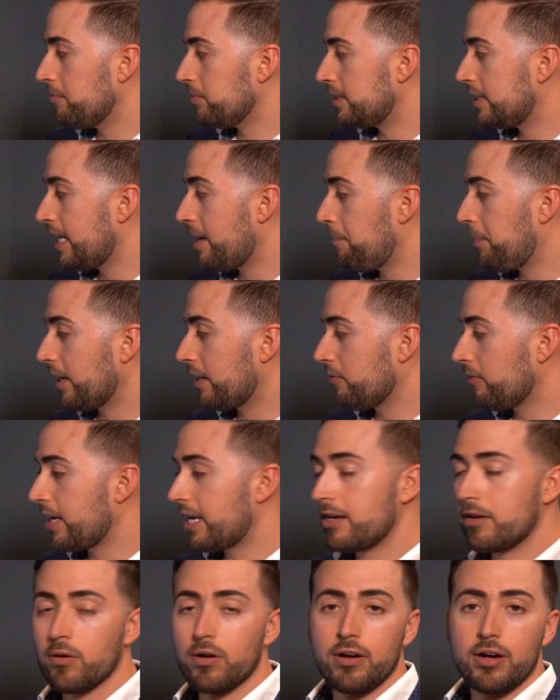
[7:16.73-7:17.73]

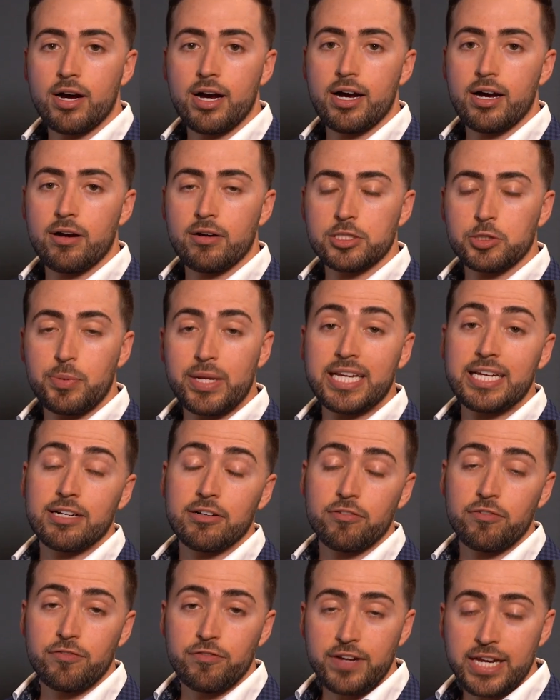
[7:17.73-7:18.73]
Typically, speaking
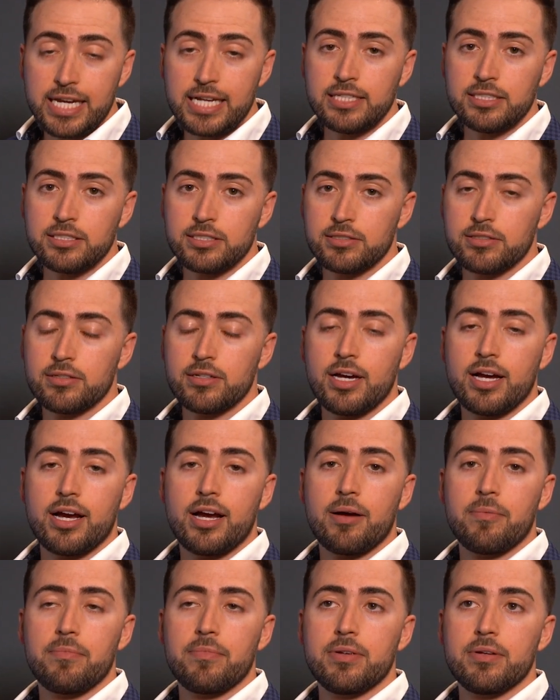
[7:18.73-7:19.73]
of fees,
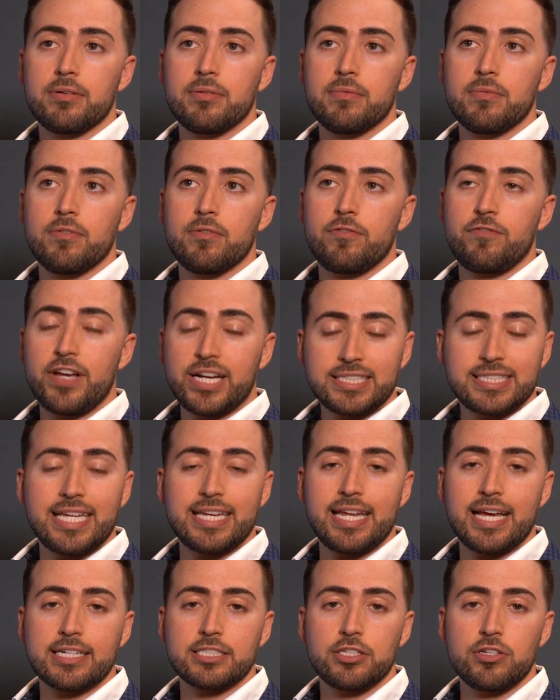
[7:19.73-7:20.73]
fixed
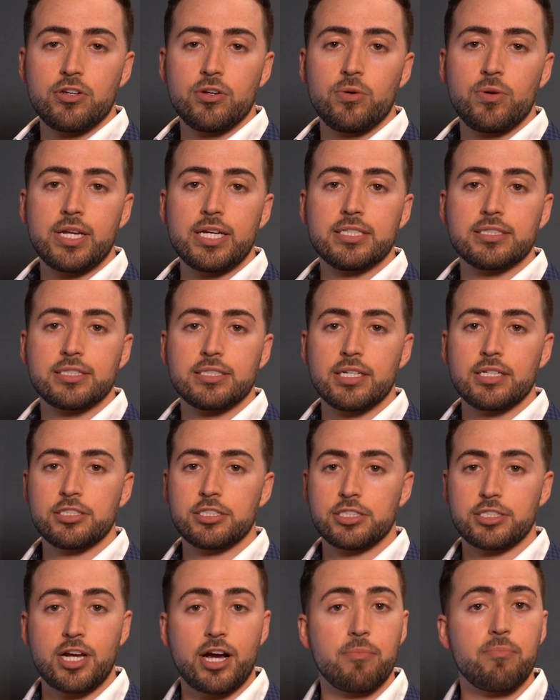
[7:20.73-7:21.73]
index annuities,
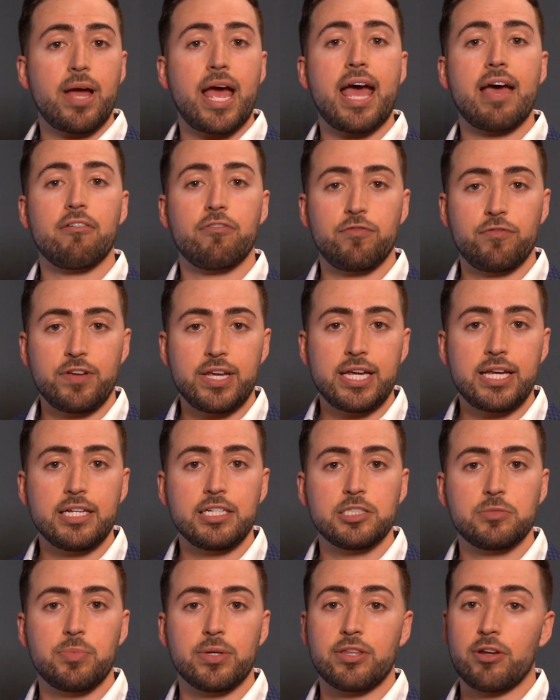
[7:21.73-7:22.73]
some have
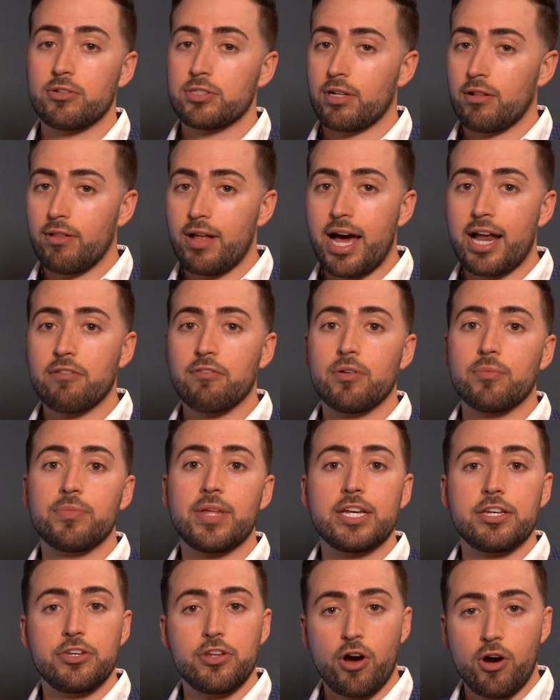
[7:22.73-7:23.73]
fees, but there's a lot of them
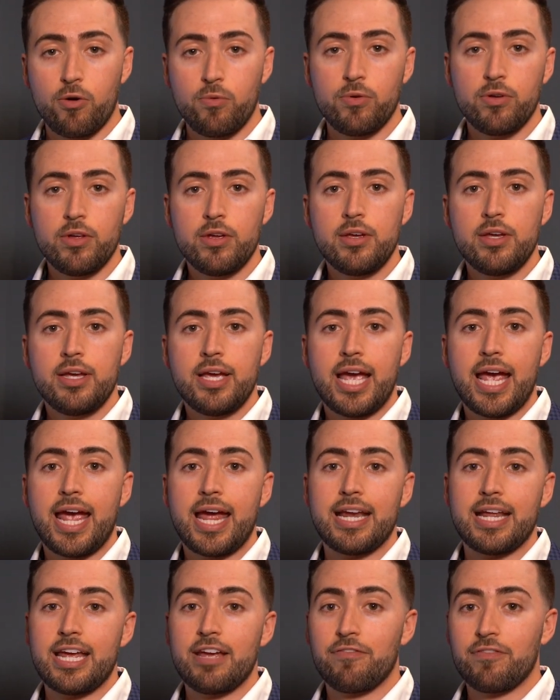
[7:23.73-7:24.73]
that don't.
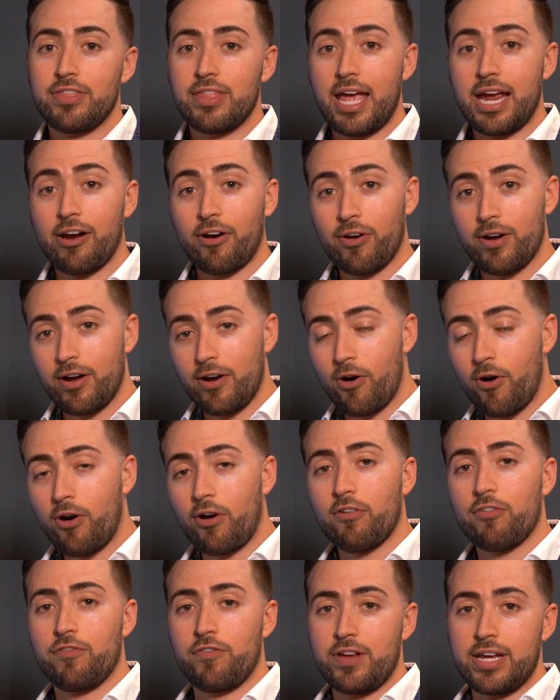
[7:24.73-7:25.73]
And if there
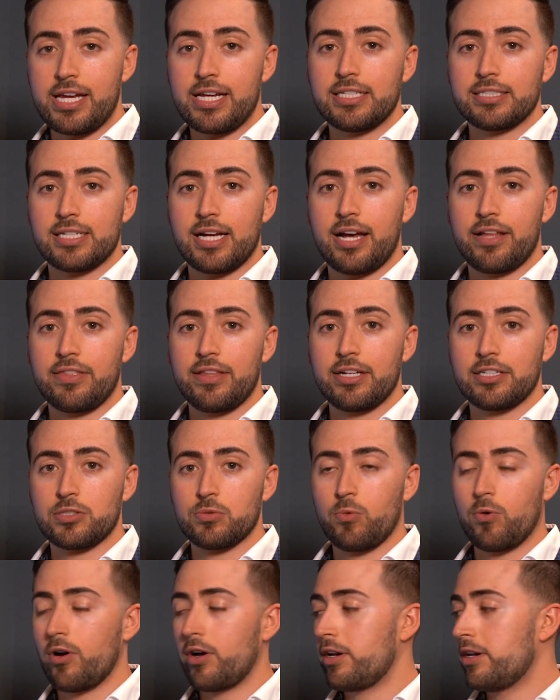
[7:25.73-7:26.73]
are fees on
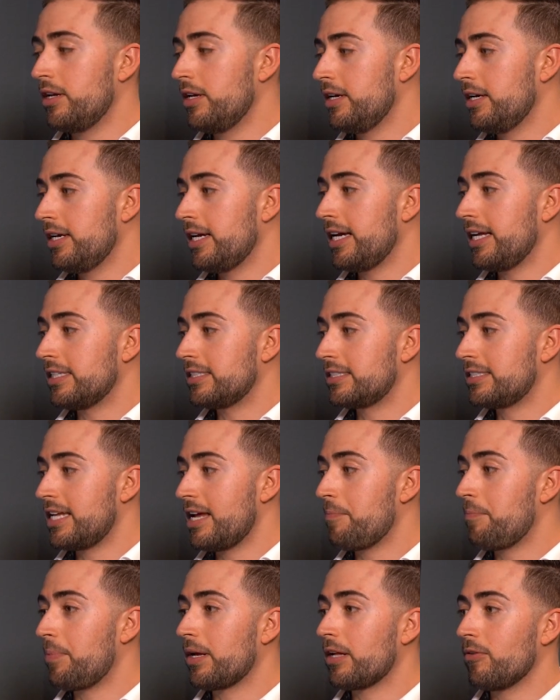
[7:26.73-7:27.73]
this one, it's
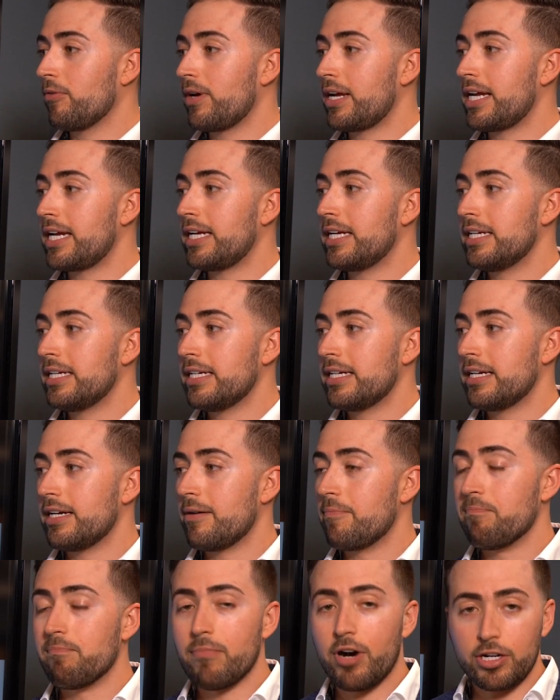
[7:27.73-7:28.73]
typically
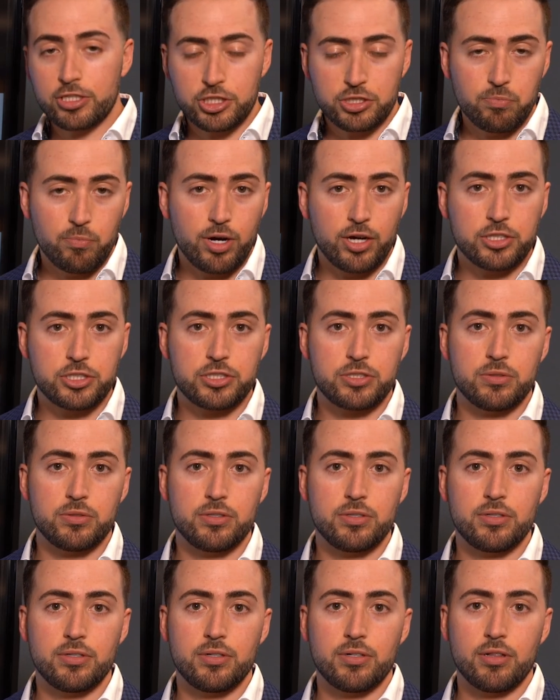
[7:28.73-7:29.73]
much, much
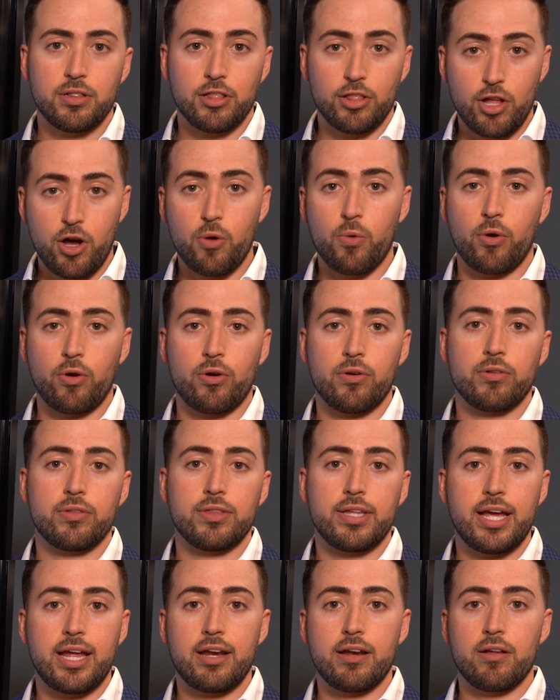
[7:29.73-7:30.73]
lower
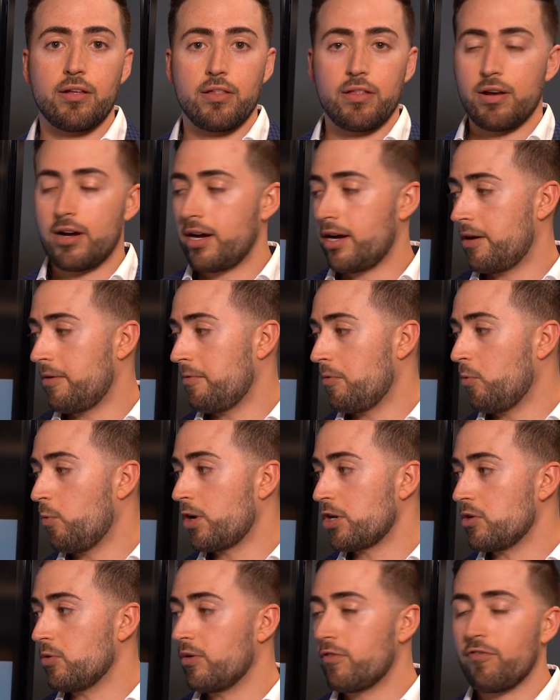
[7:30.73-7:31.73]
than
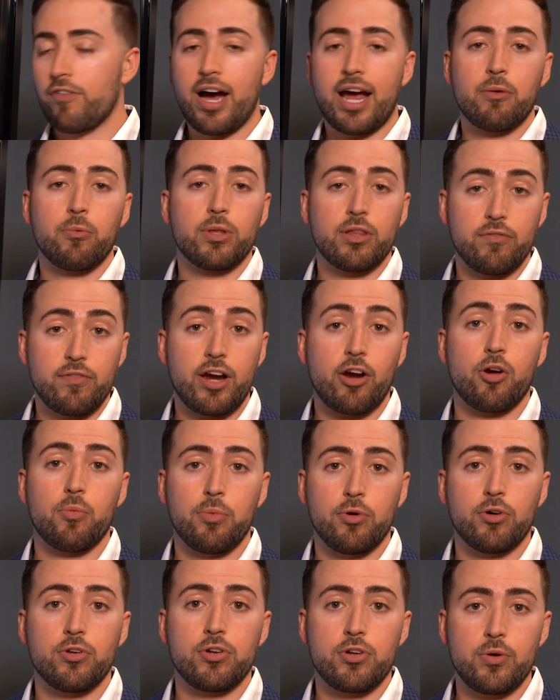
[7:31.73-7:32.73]
what you would find with a
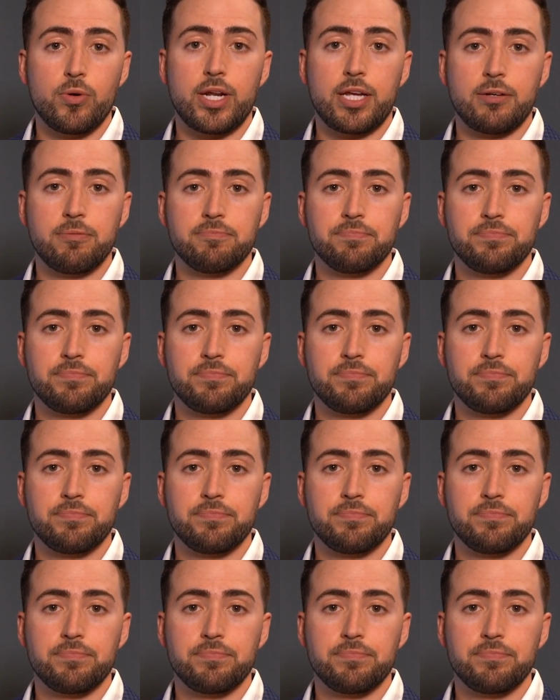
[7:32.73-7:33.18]
variable annuity.